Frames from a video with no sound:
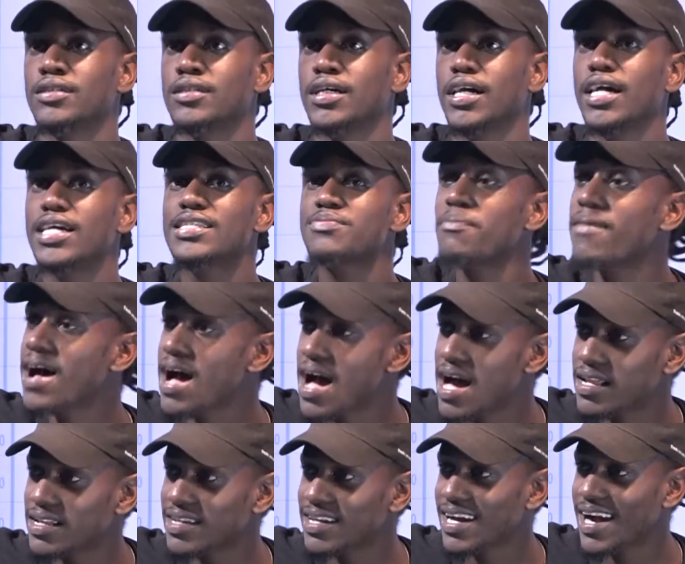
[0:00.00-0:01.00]
It's
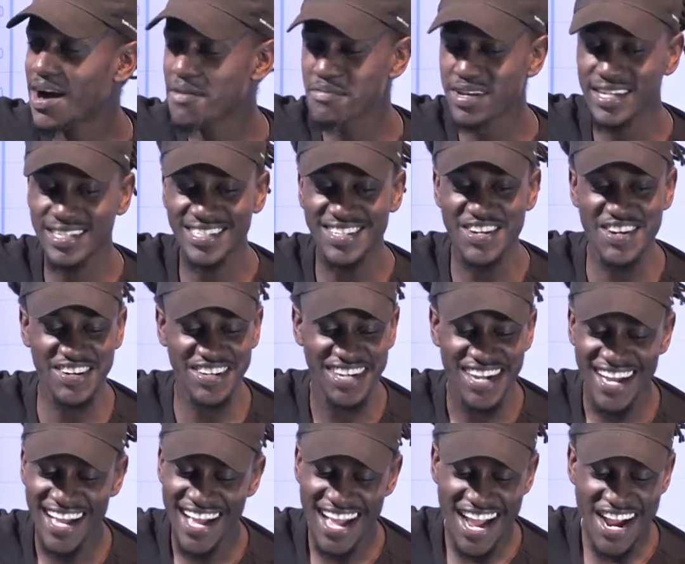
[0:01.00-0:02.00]
mad. I mean,
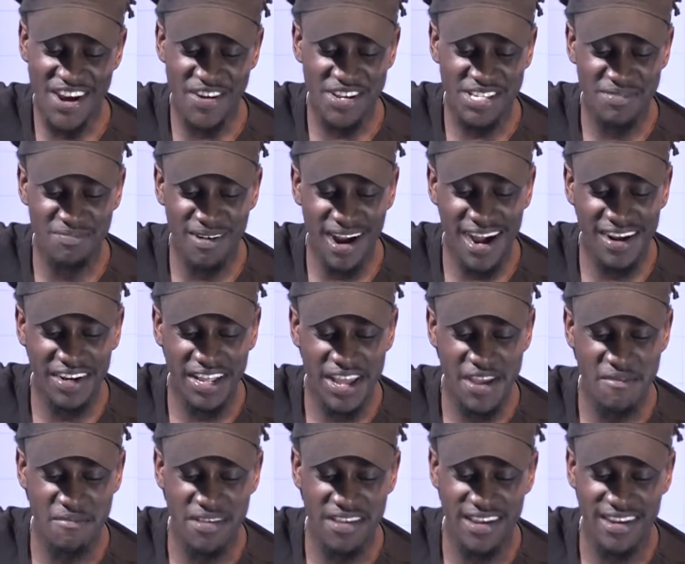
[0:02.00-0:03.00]
Chris Brown
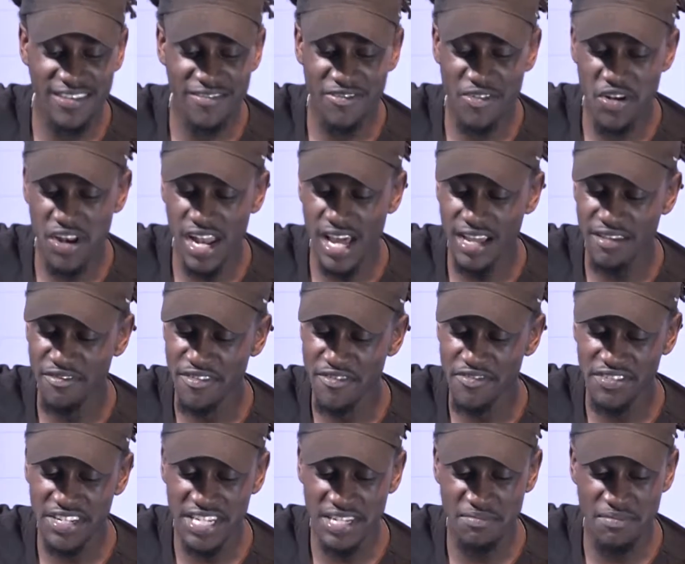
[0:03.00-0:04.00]
came here for like
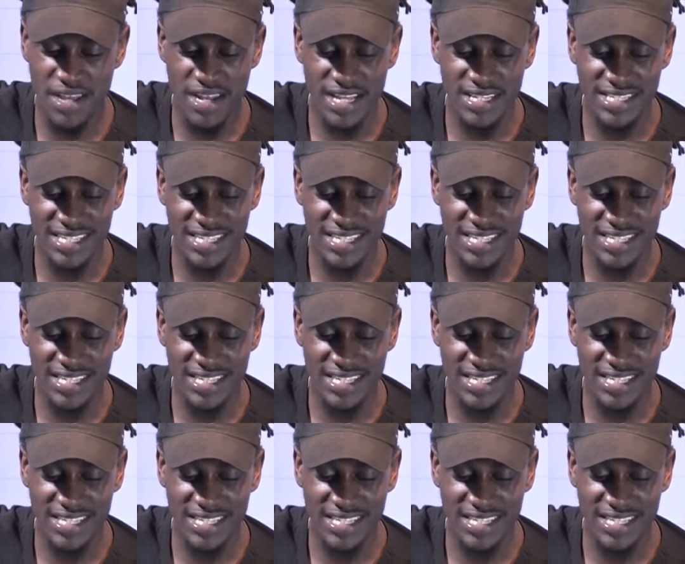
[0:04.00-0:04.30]
15 minutes,